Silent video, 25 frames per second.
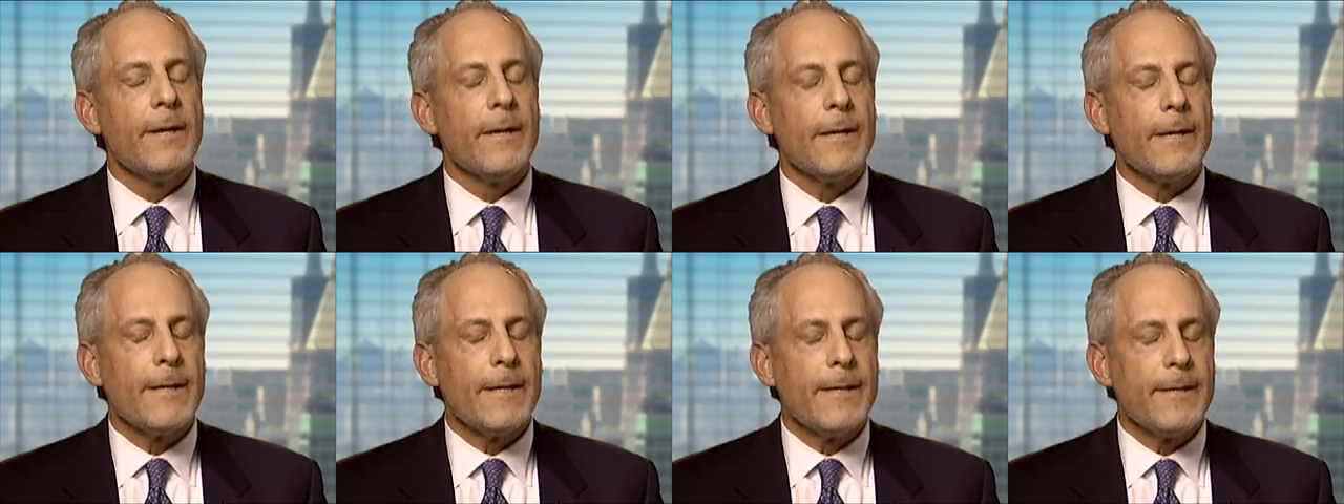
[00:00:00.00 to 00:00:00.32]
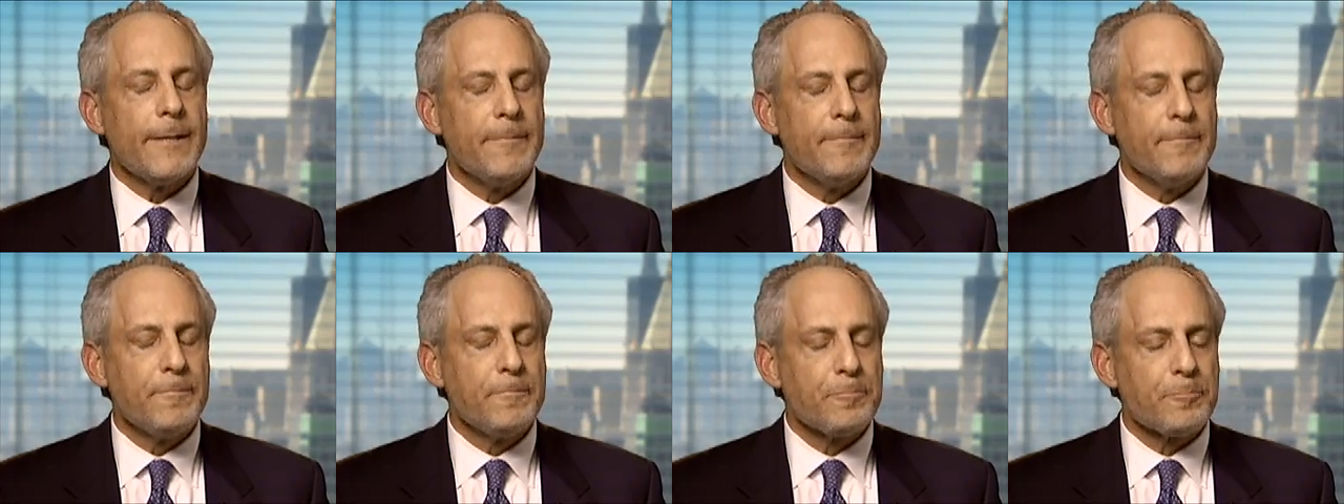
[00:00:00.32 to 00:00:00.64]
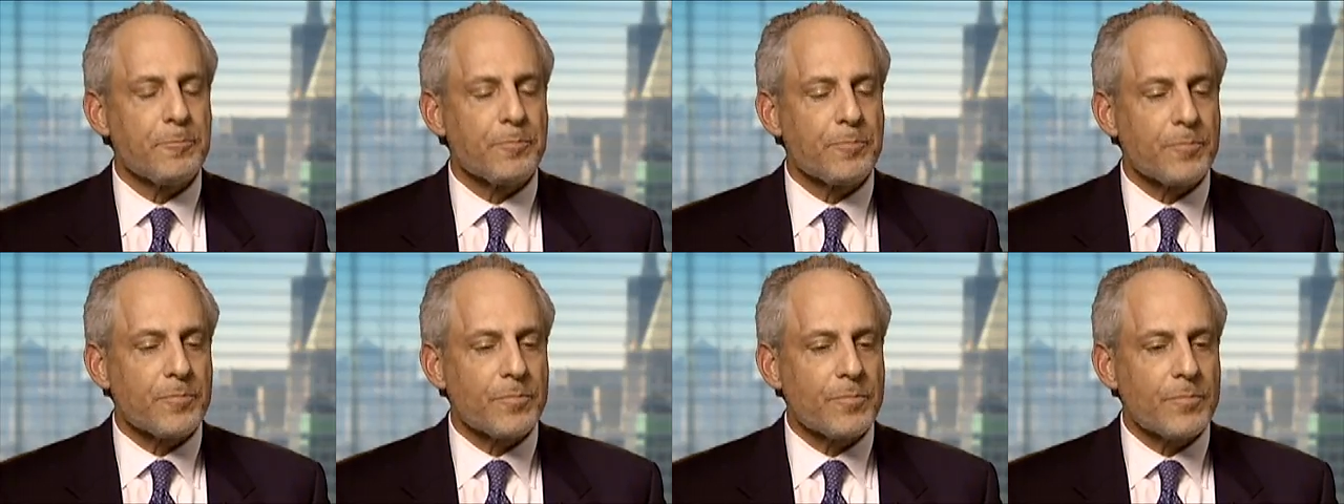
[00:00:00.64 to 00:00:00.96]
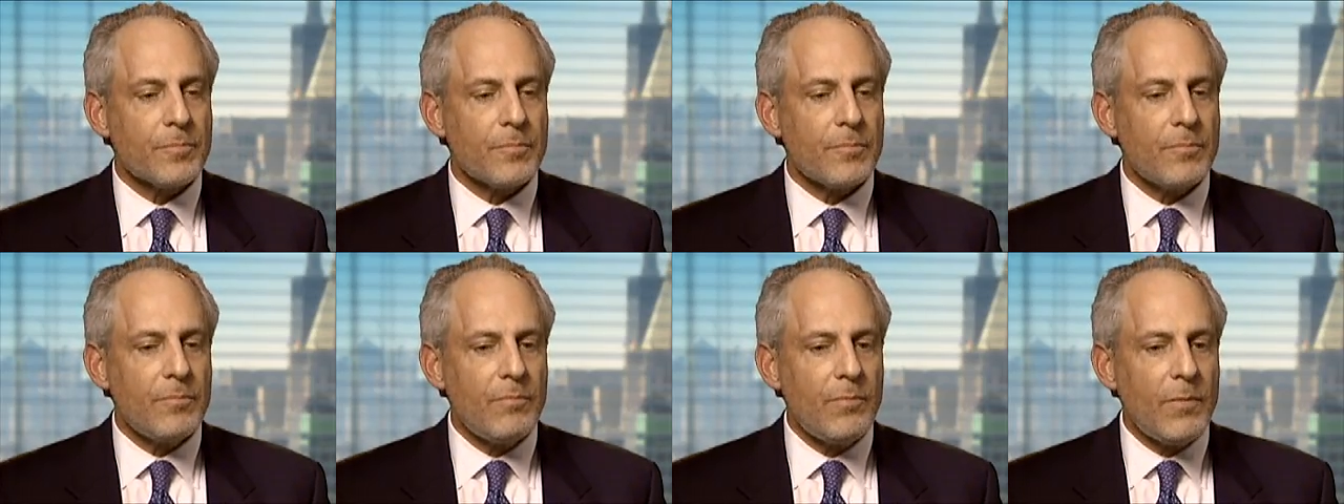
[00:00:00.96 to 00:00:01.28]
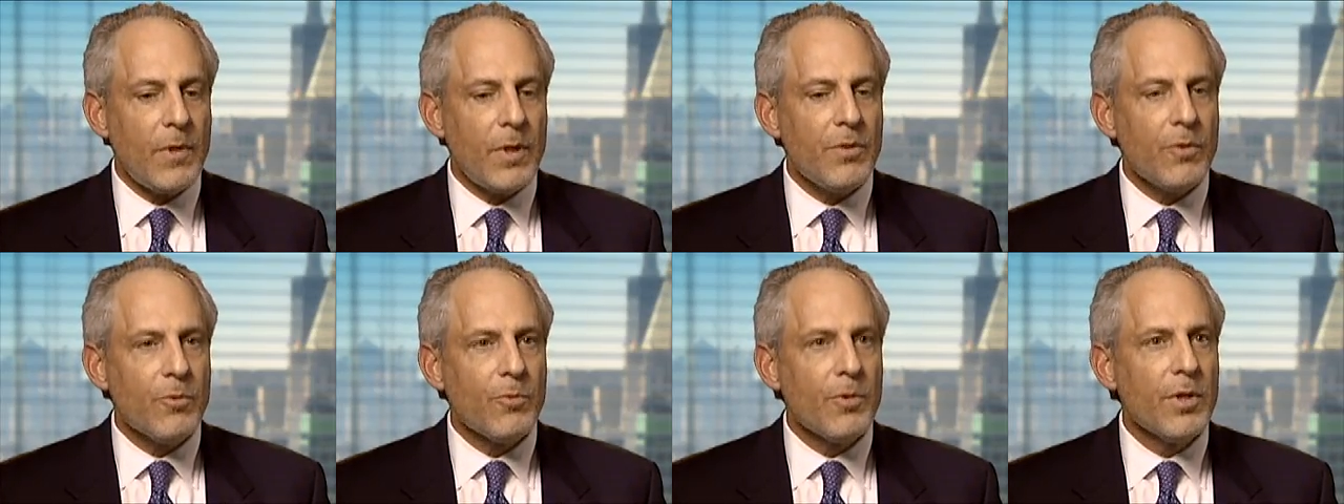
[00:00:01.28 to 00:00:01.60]

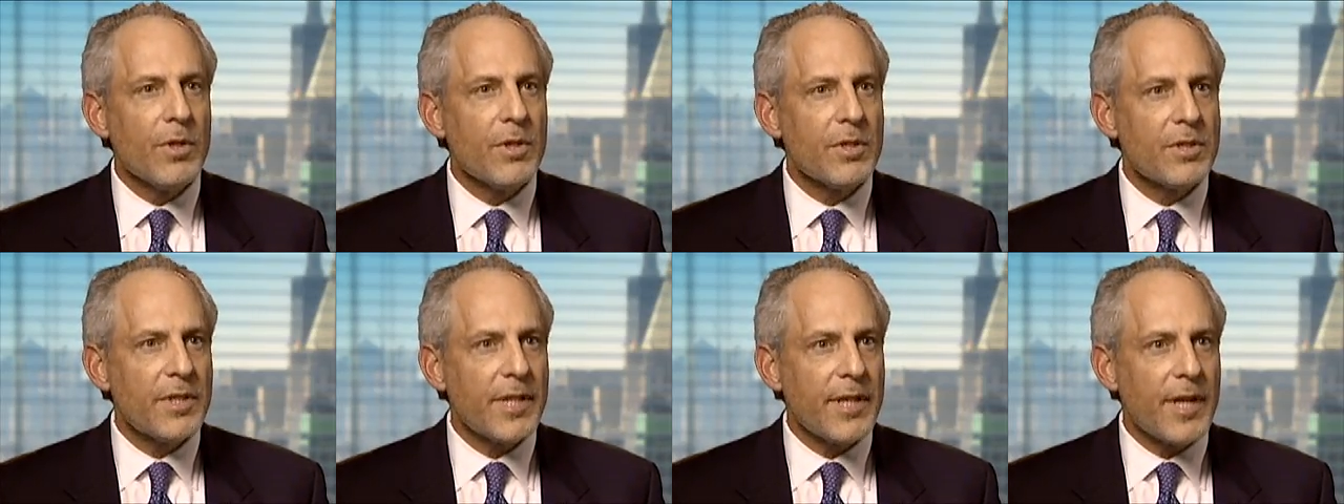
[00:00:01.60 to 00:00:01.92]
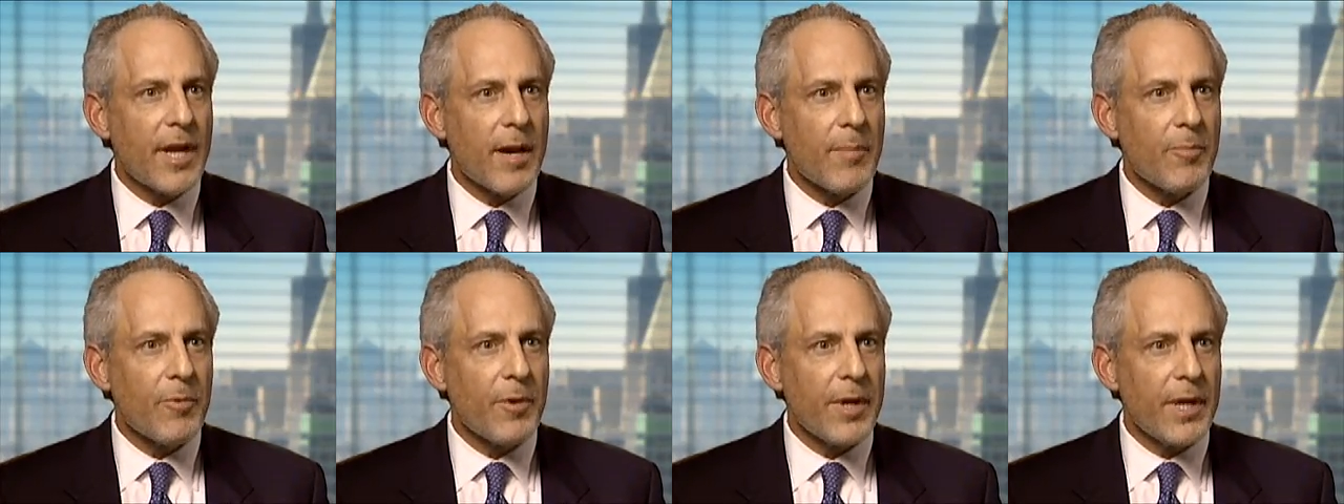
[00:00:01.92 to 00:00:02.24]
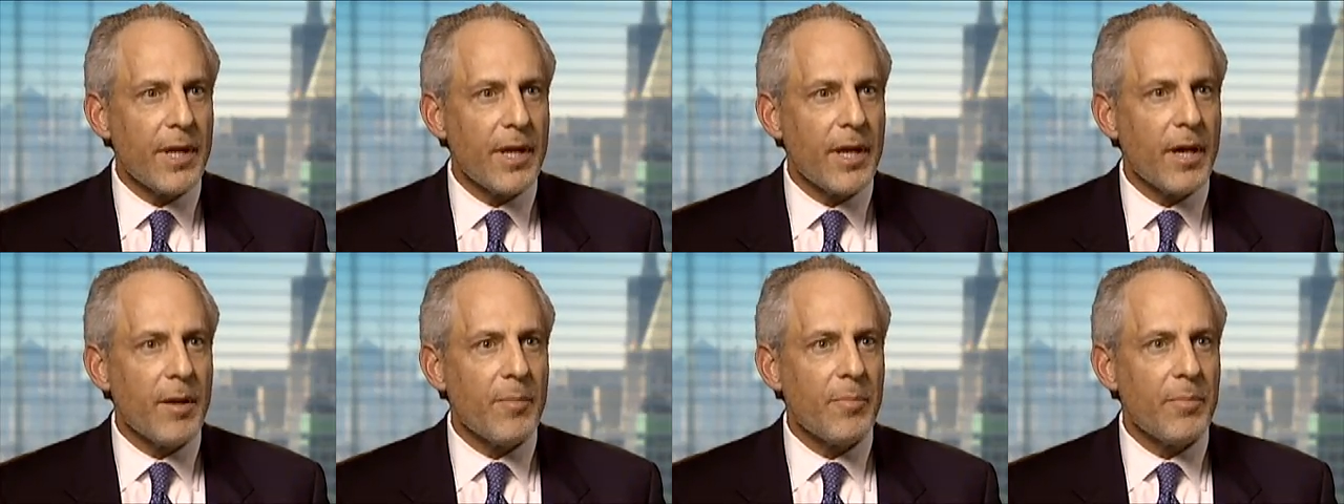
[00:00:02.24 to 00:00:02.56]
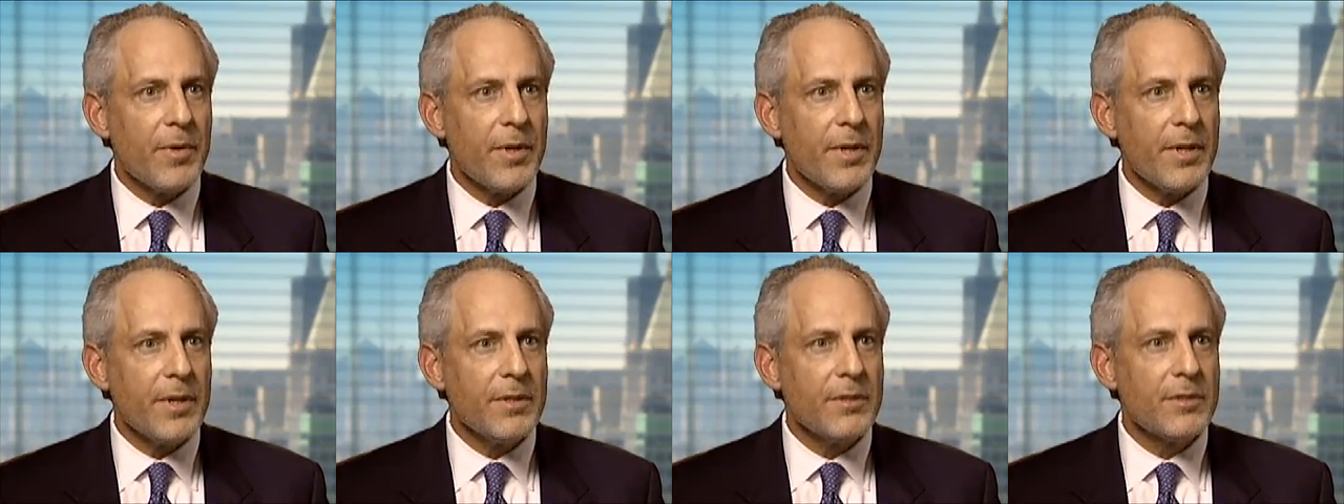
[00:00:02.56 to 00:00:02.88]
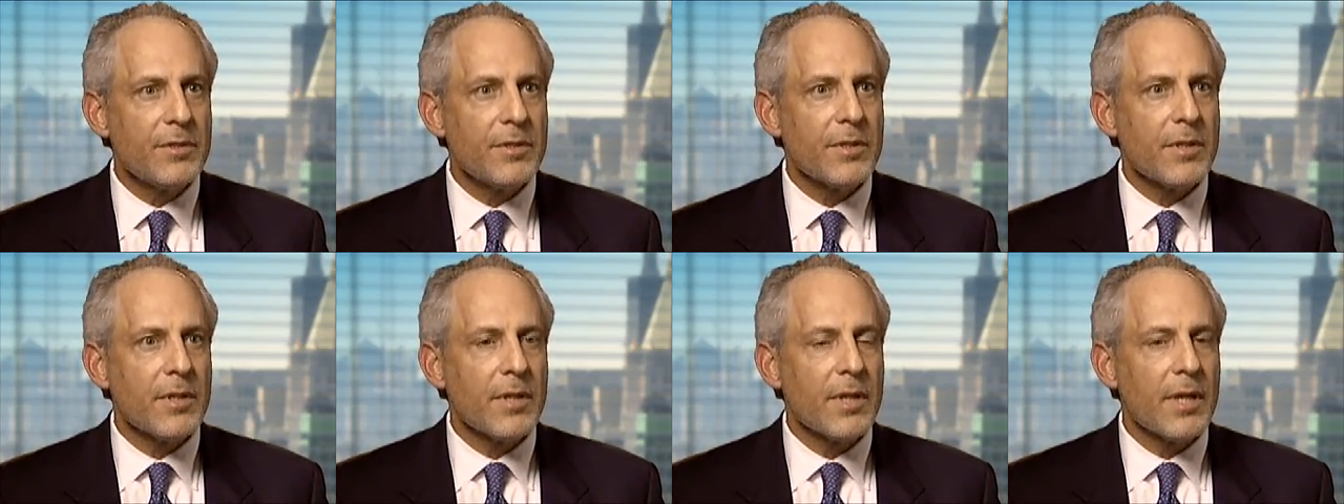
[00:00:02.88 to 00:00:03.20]
The real estate operating
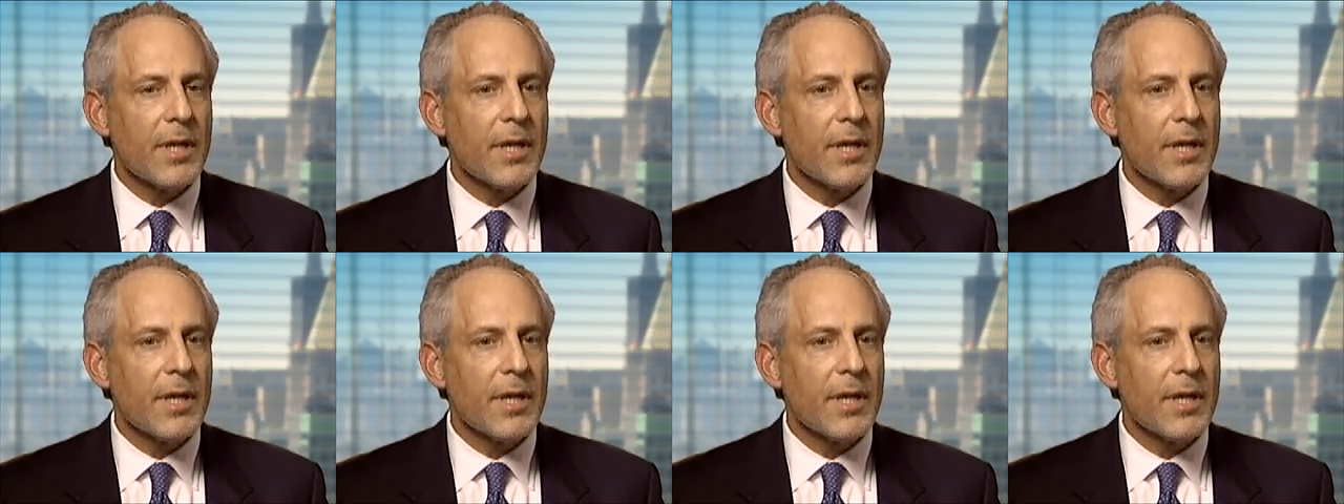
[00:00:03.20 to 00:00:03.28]
companies